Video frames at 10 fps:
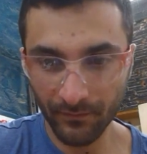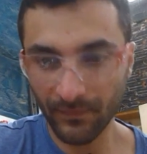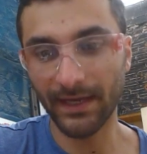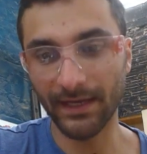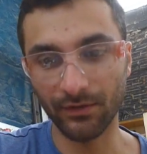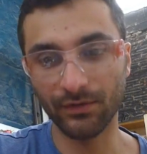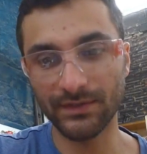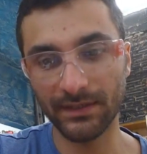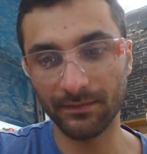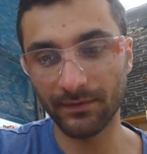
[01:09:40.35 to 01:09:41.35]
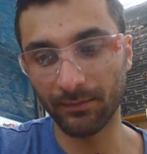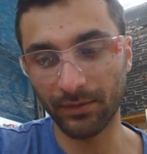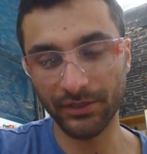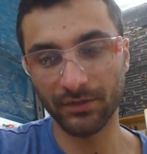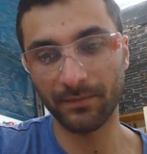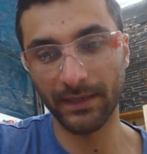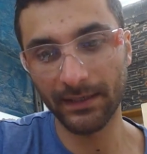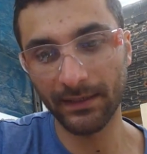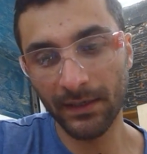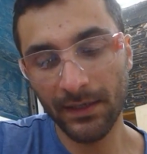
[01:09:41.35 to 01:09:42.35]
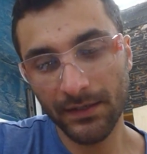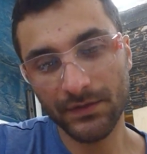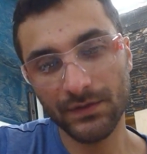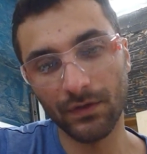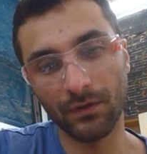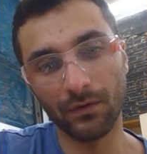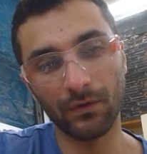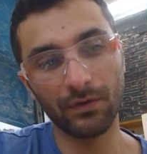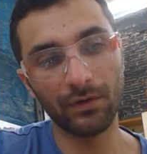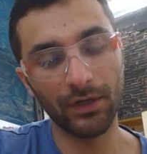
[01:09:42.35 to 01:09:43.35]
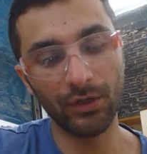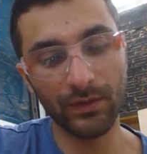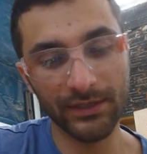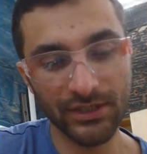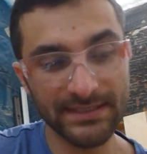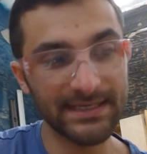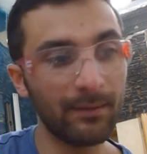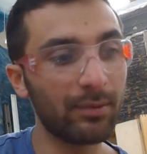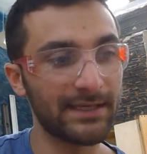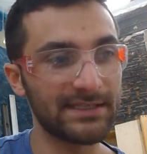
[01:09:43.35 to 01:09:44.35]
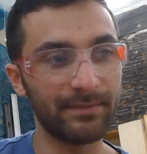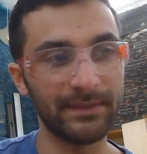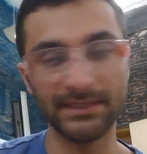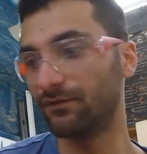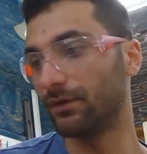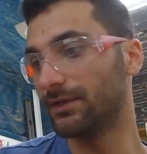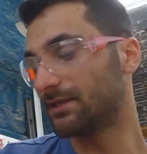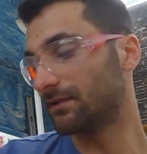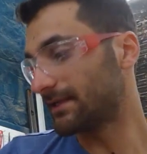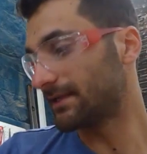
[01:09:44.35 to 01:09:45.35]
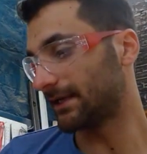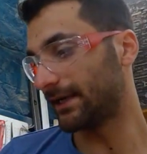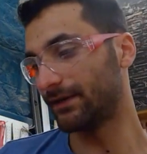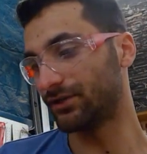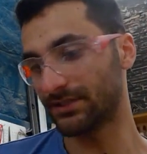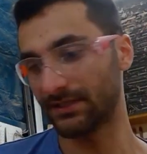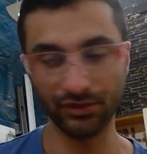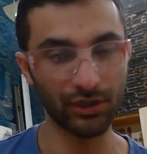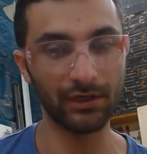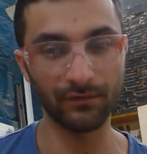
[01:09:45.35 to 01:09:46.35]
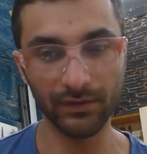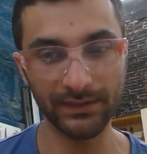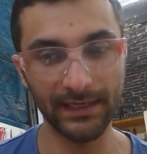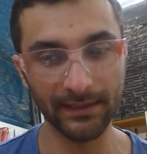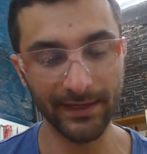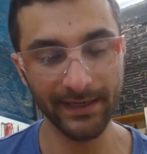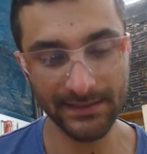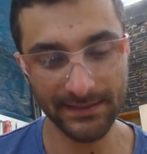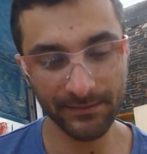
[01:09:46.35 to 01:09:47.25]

Yeah, you'd use the pressure pot. So you can just stabilize a piece of wood. So let's say I had just a chunk of wood that I liked.